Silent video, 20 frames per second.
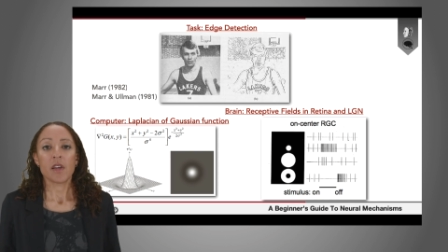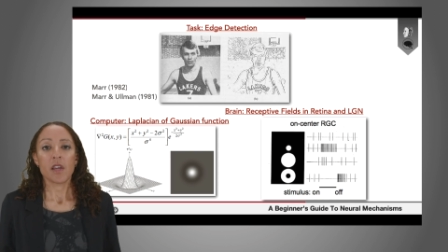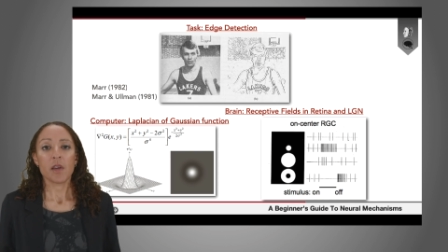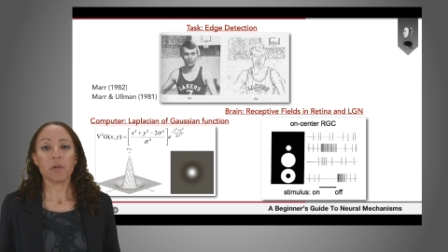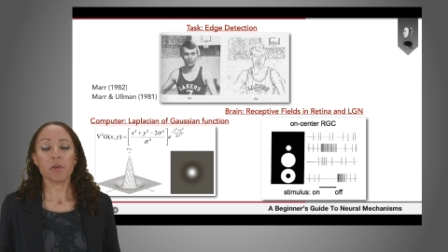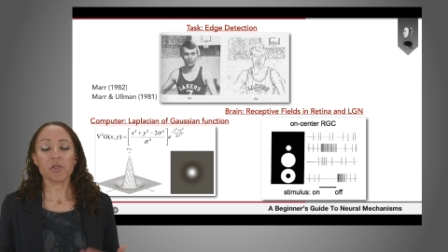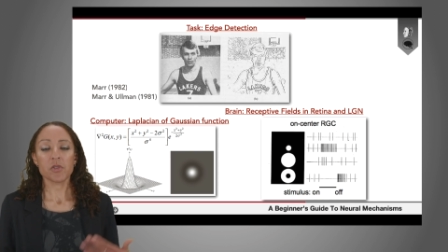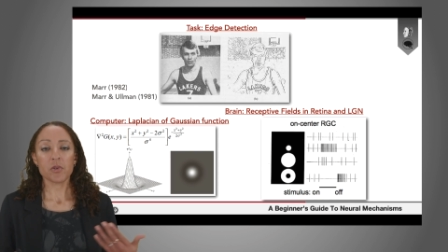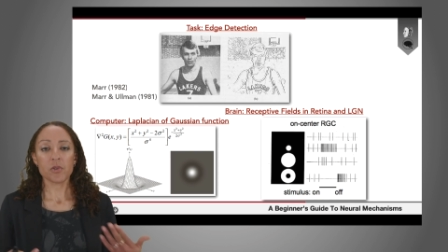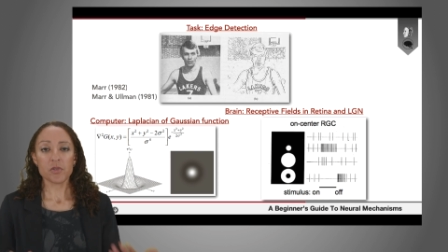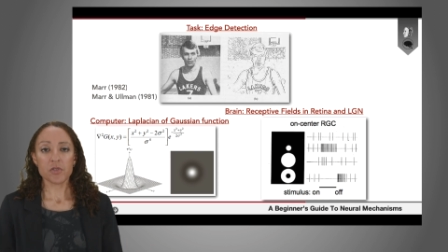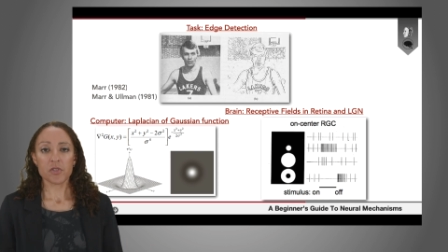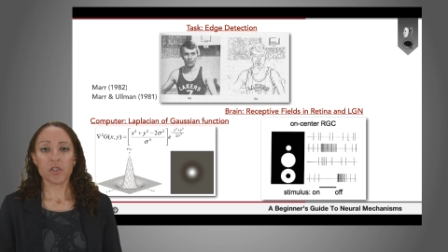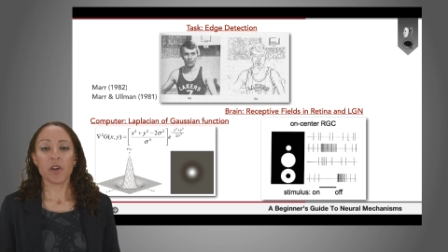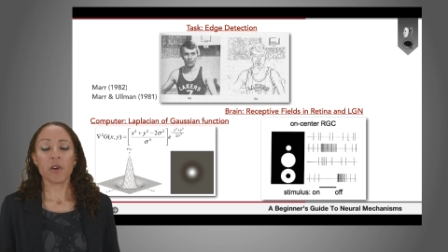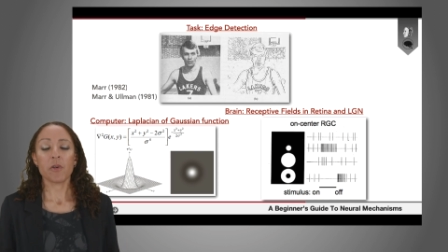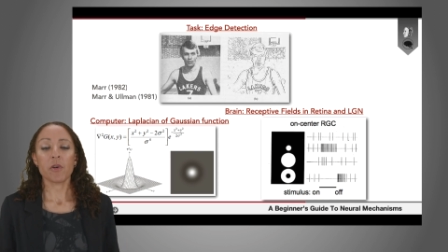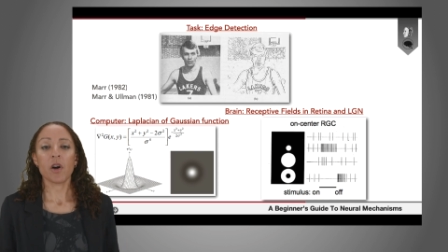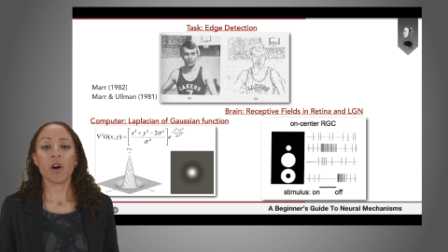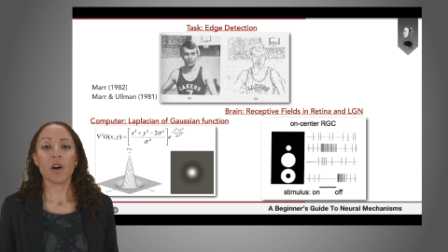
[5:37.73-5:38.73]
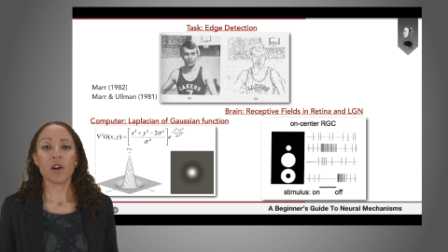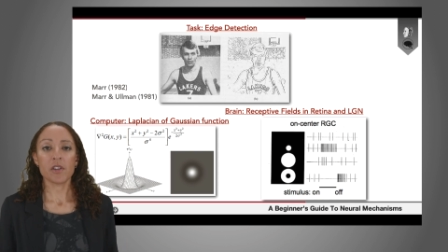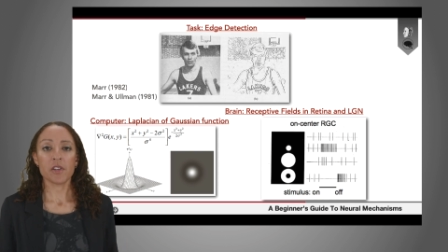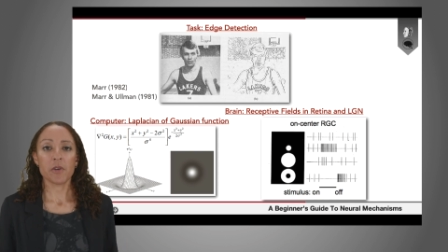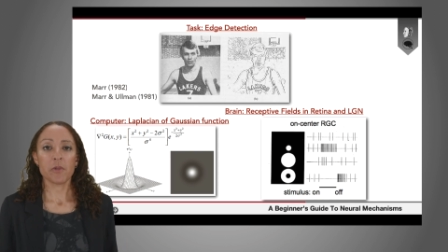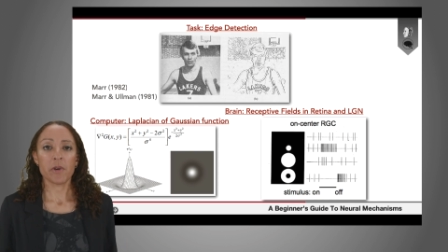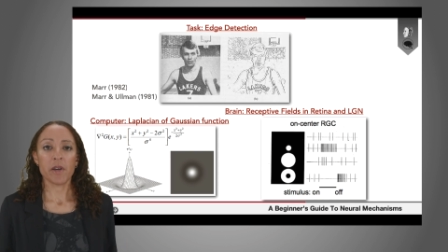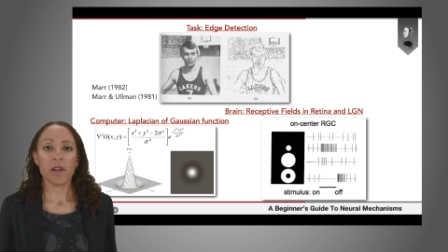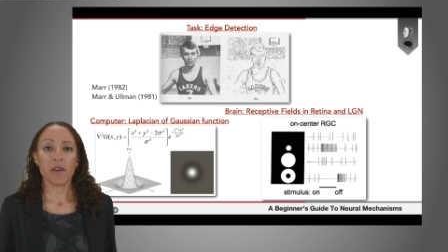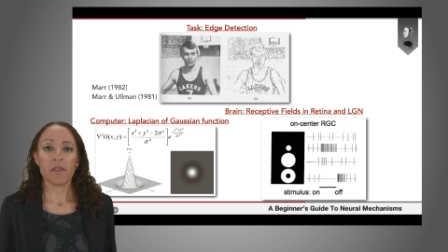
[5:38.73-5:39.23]
he was also
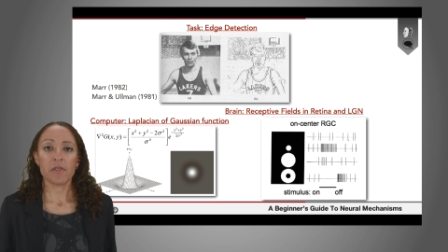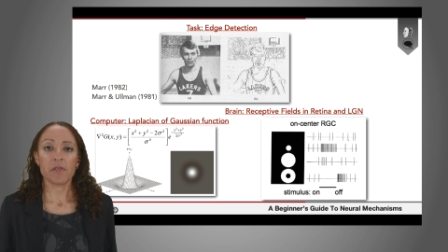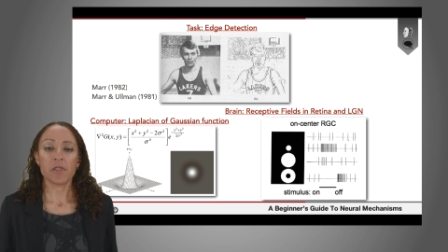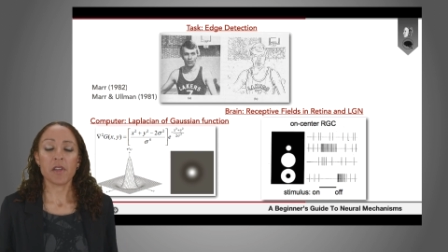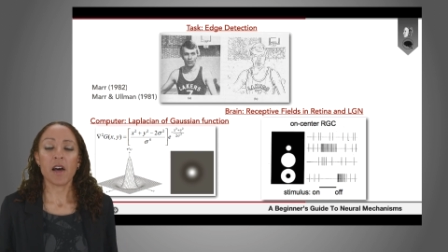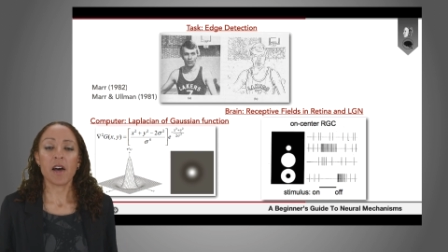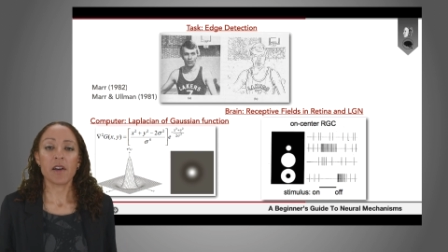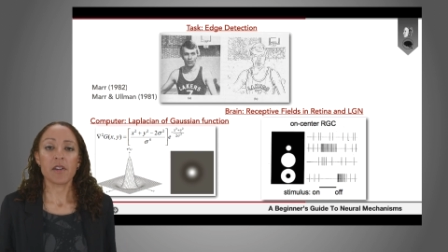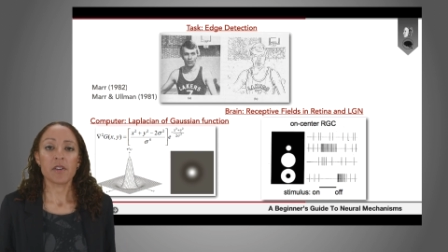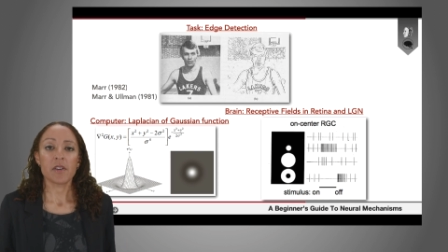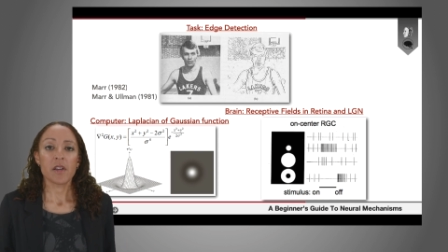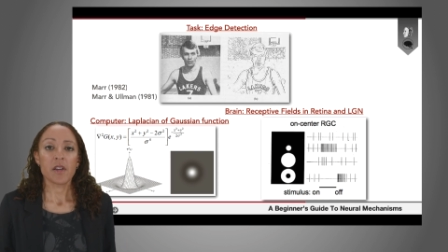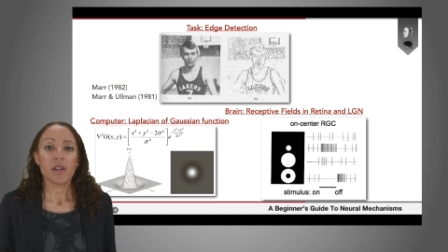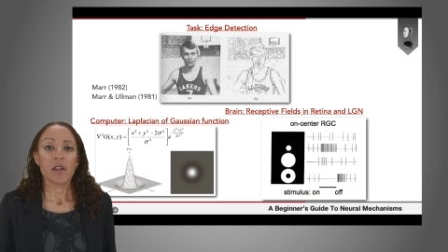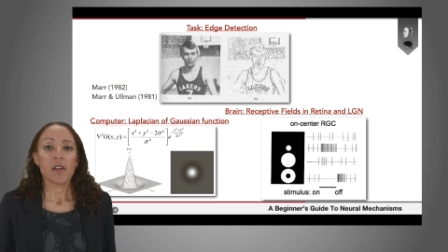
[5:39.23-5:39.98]
arguing that